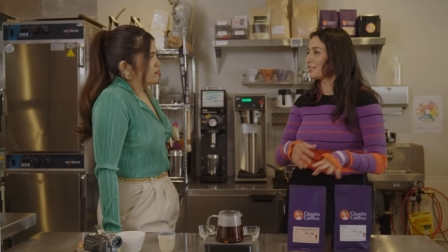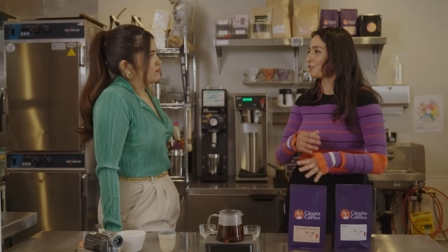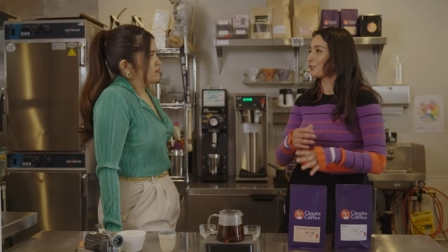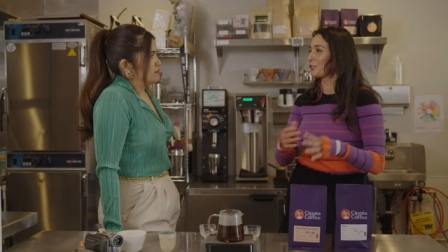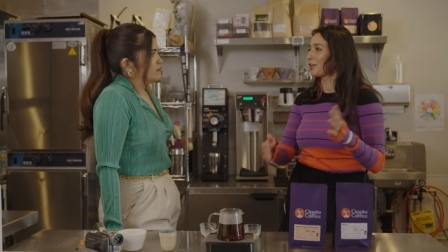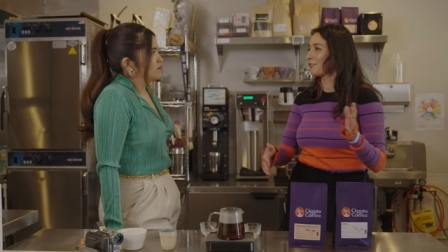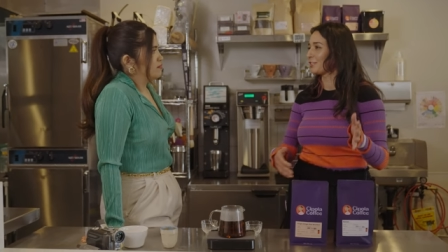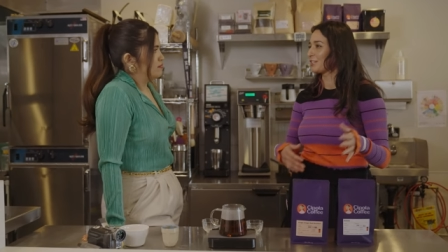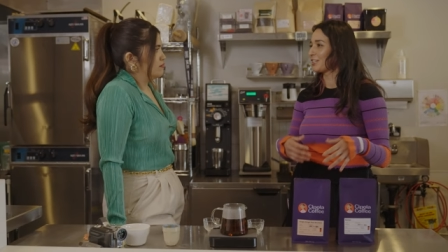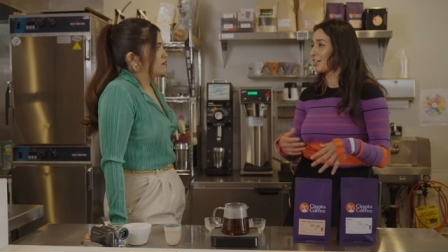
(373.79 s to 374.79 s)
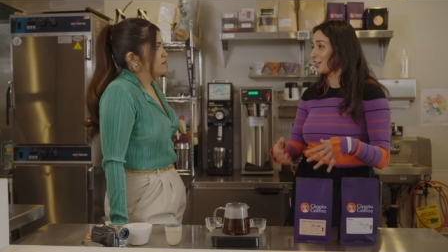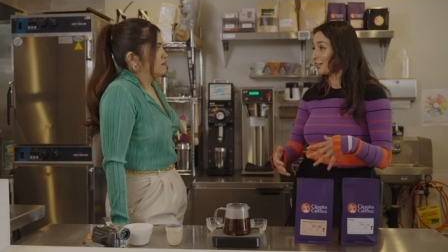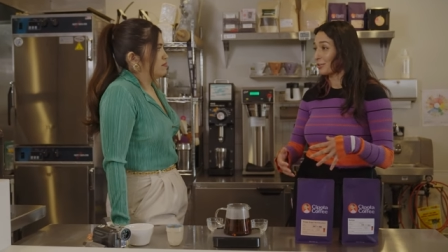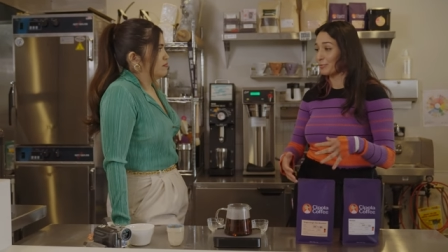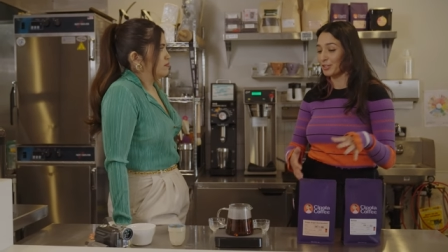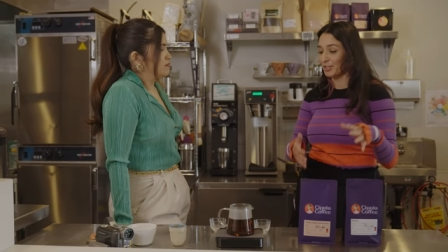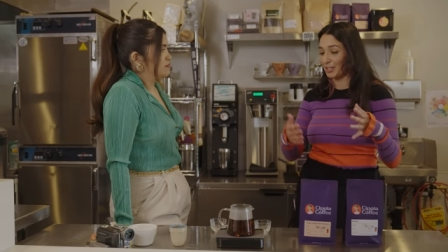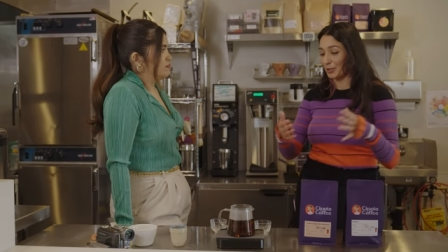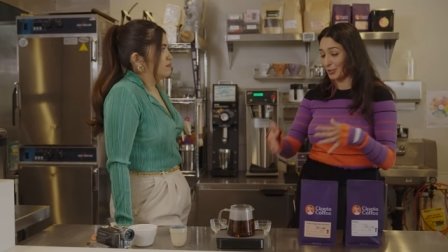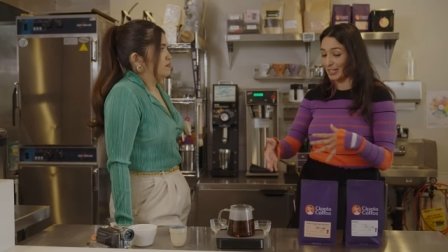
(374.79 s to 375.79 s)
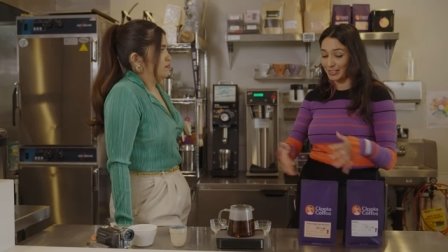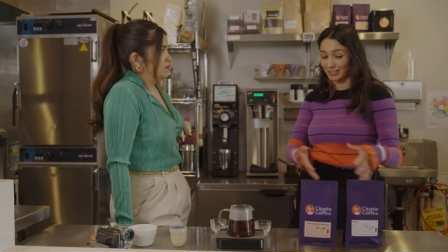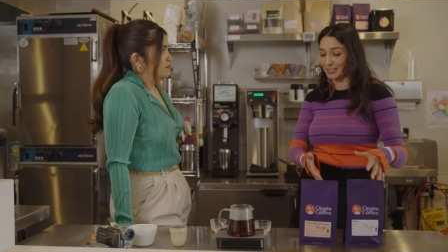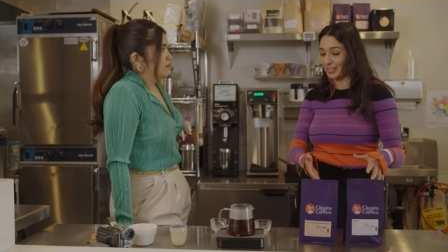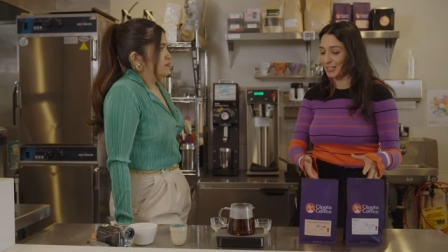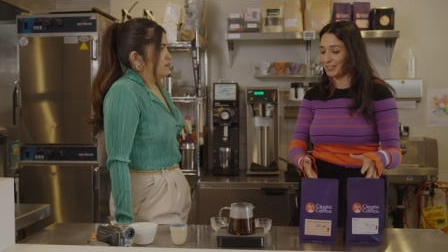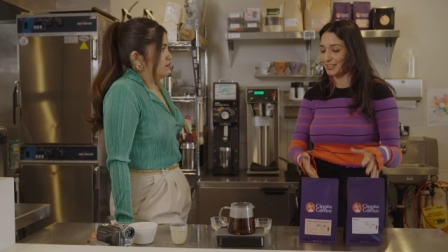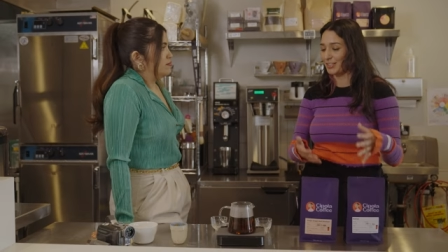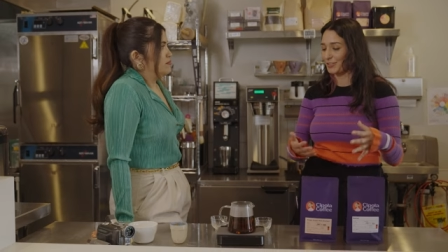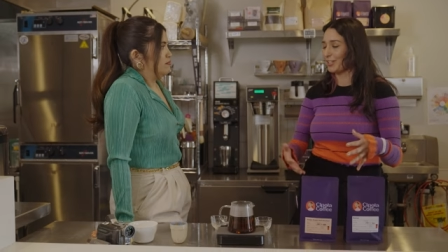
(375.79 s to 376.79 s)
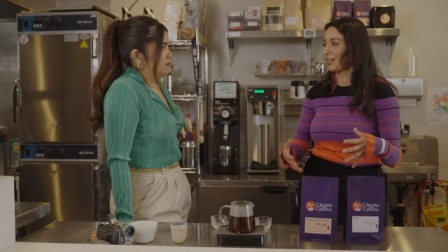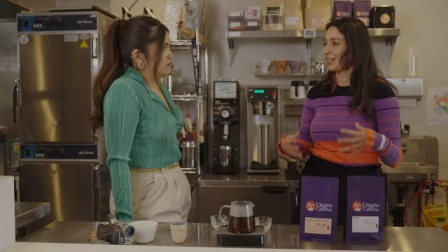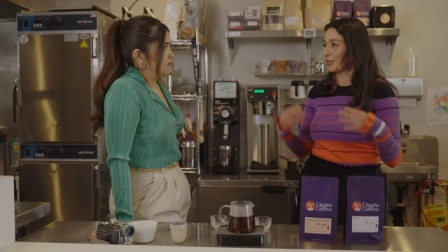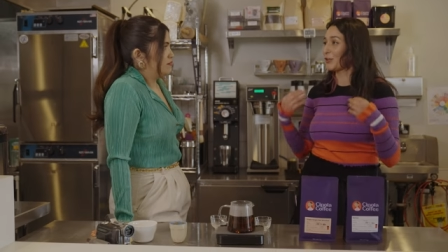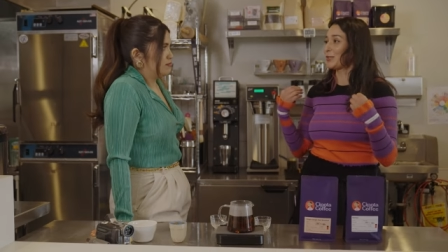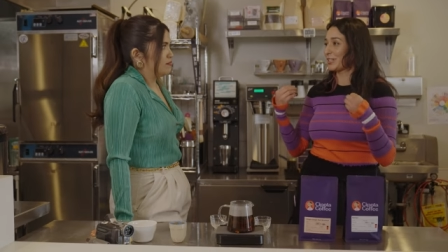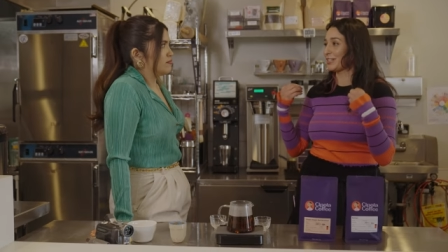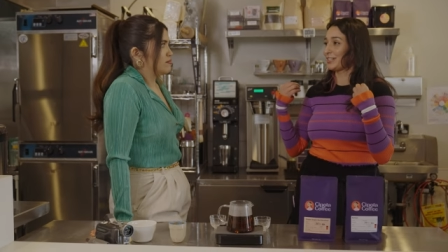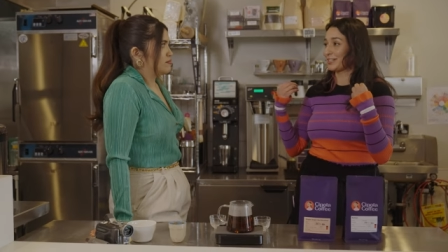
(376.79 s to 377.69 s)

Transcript: El Salvadoran coffee is not that good, but like you taste this and you're like, no, it is